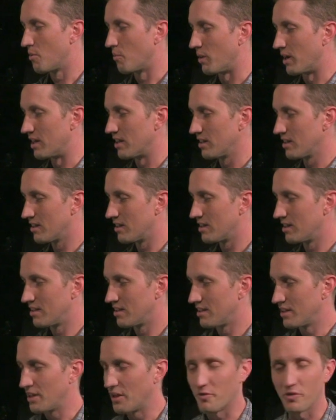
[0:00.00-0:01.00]
Well,
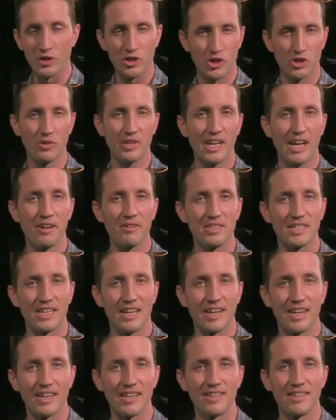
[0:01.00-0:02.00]
if you're shooting
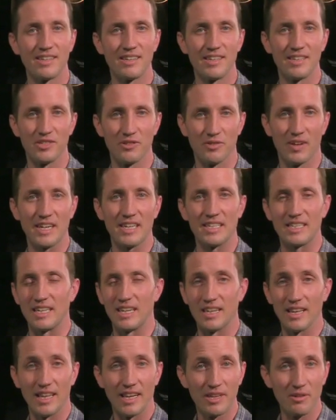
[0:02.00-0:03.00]
outside in direct
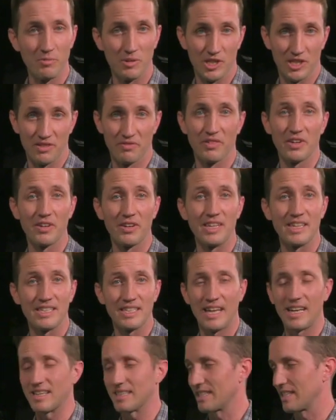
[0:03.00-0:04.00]
sunlight, which is very
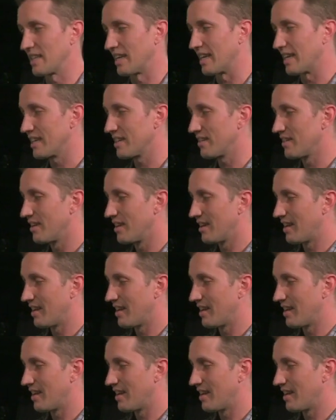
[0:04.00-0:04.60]
intense light,